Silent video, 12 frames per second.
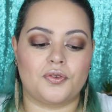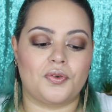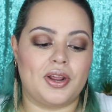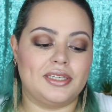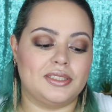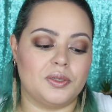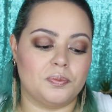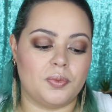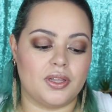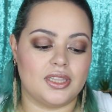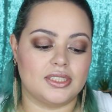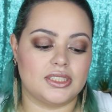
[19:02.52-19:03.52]
of random,
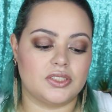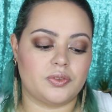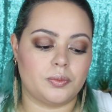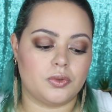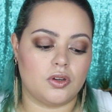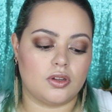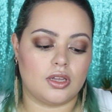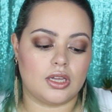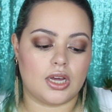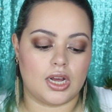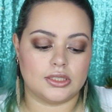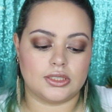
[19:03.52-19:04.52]
but this is from Cooking
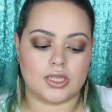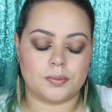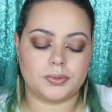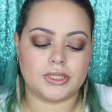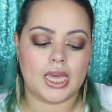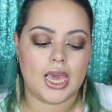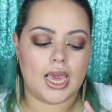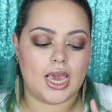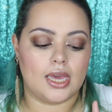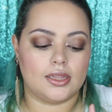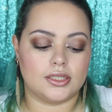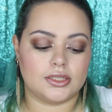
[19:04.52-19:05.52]
Concepts.
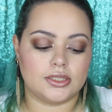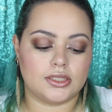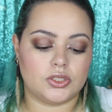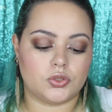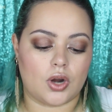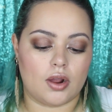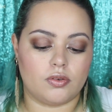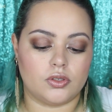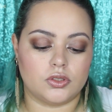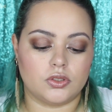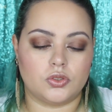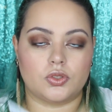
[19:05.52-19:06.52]
And this is the travel